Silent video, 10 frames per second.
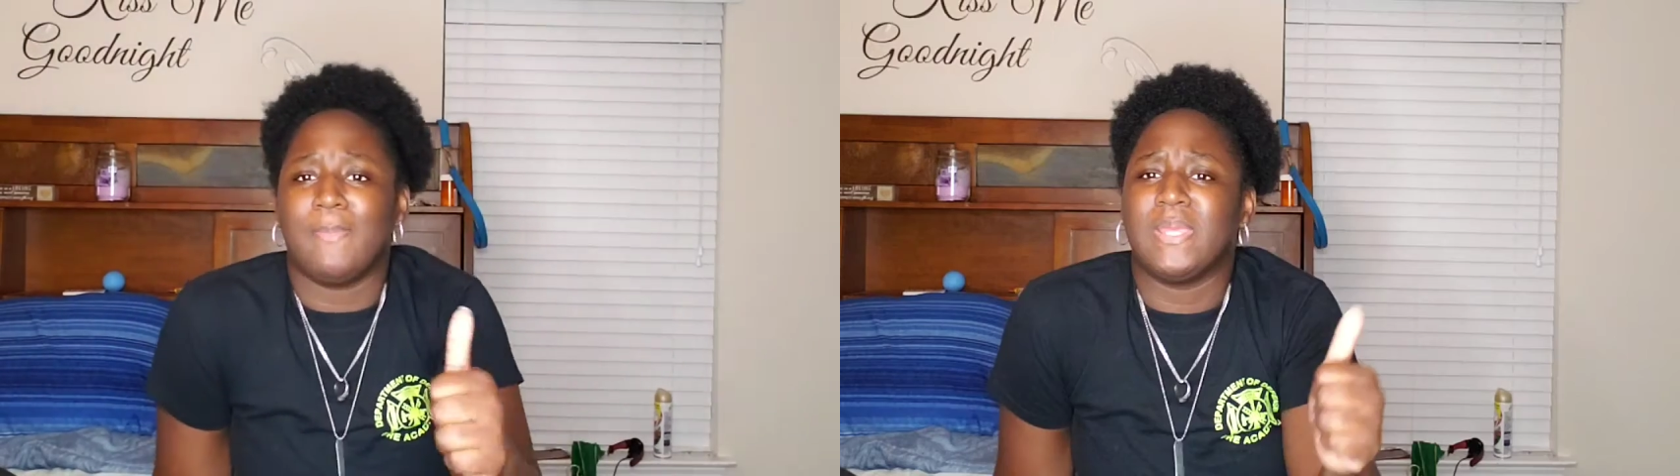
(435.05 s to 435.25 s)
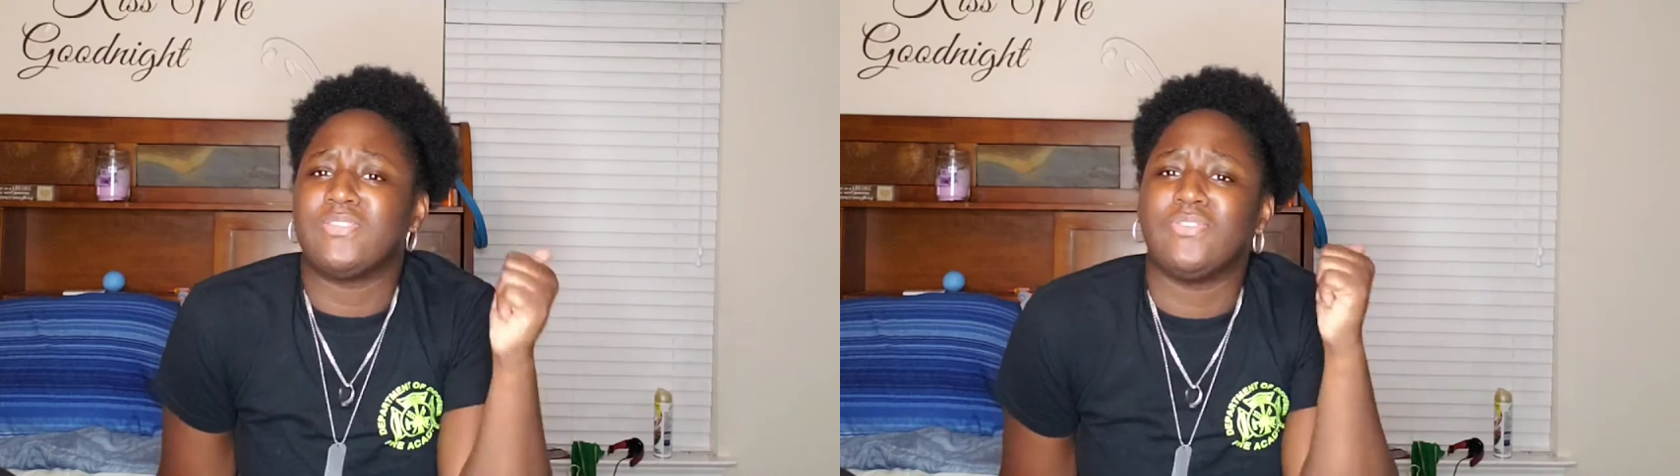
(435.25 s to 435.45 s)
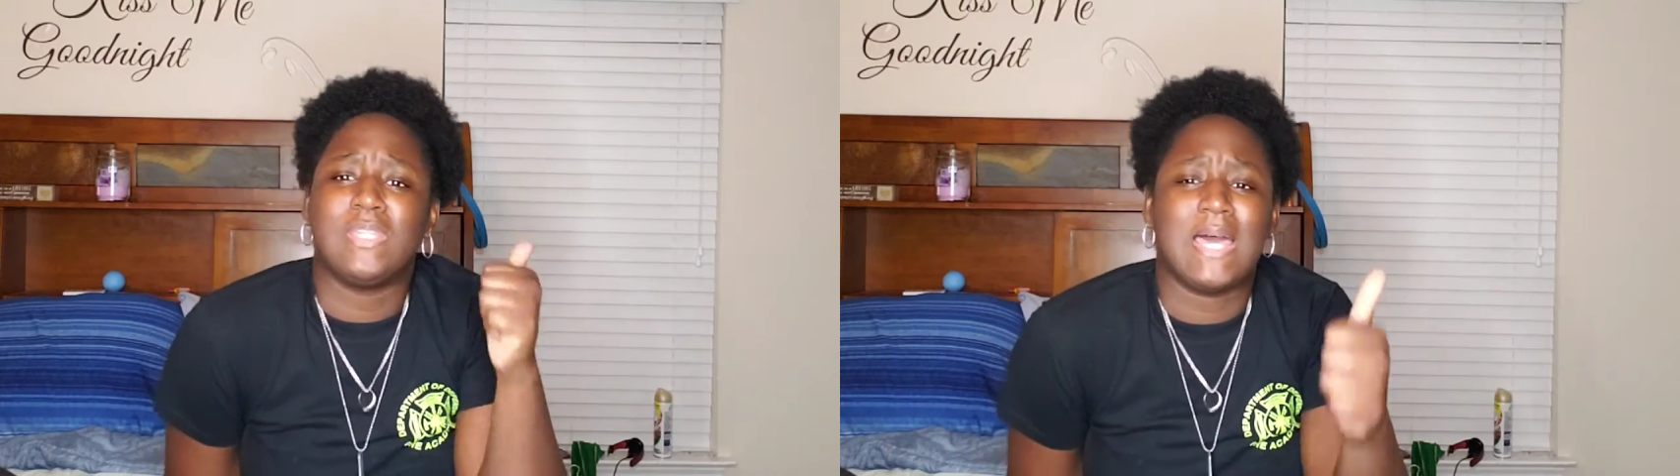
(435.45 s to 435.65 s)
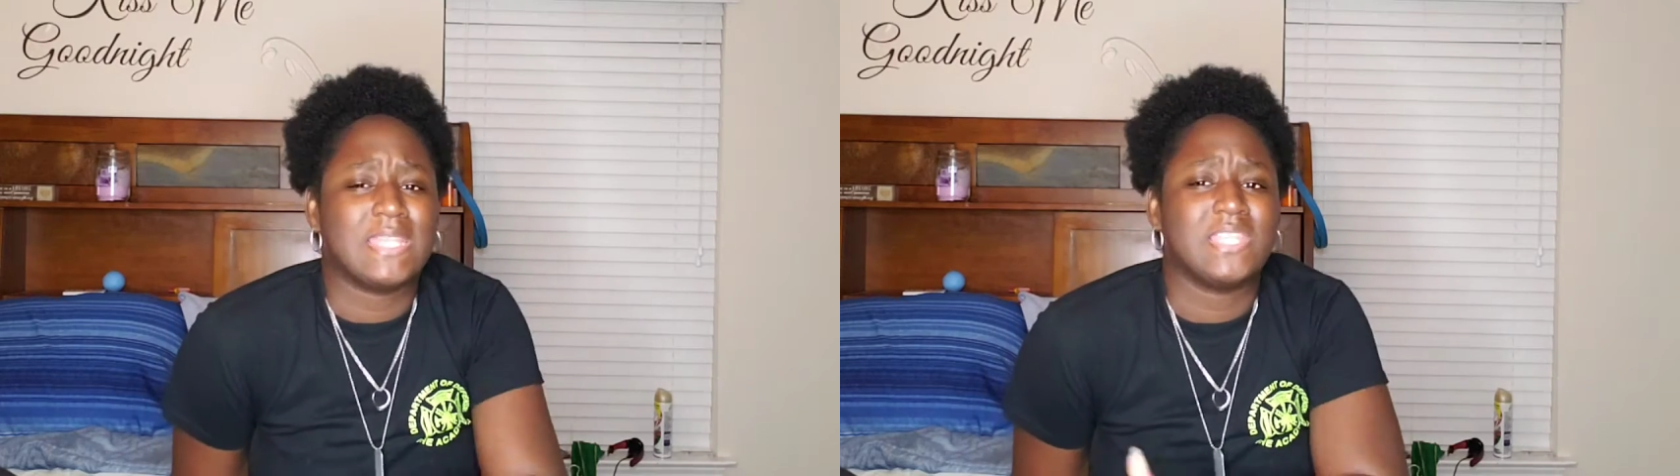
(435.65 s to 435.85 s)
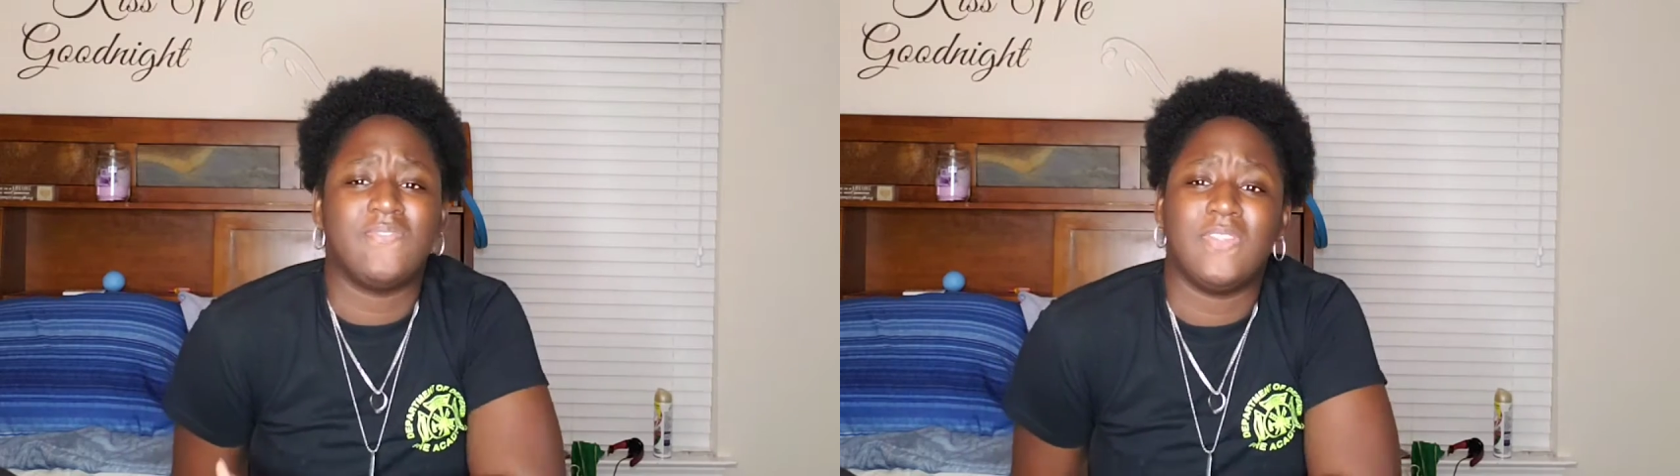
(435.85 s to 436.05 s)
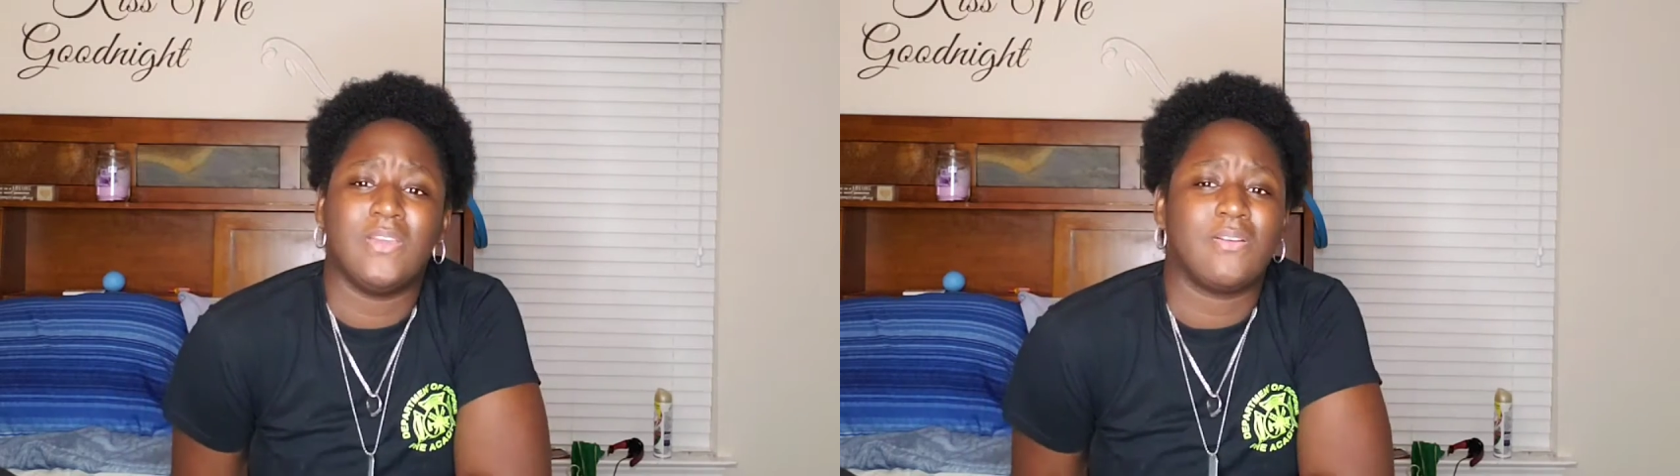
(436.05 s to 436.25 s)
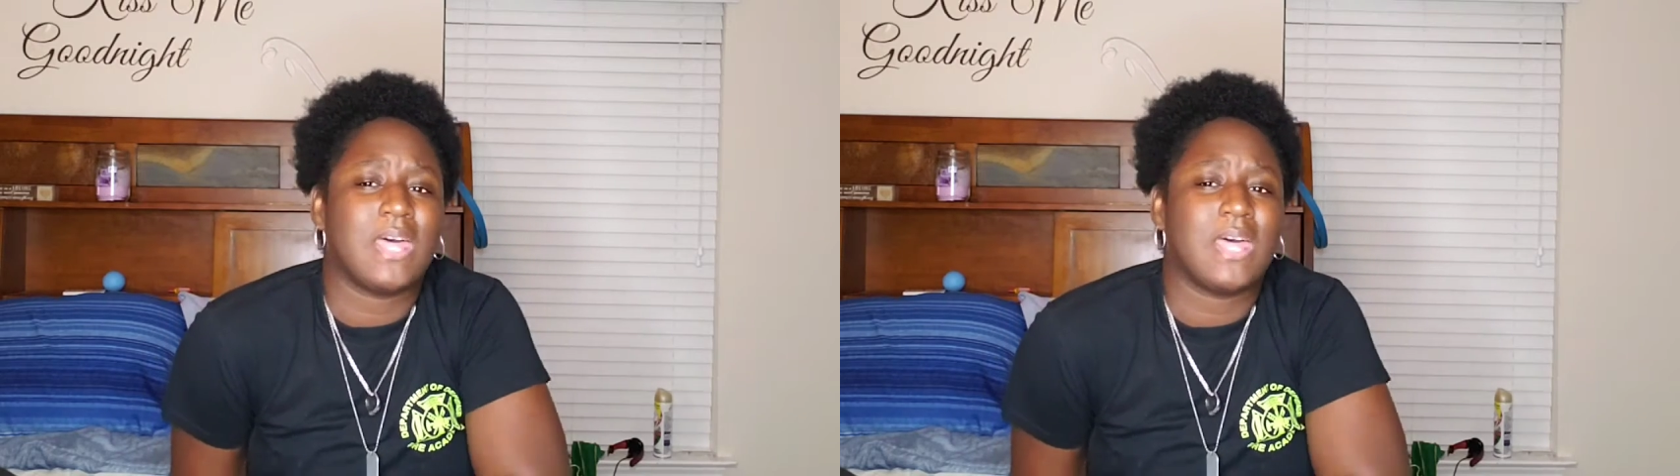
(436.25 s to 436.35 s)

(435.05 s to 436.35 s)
Make sure you like this video,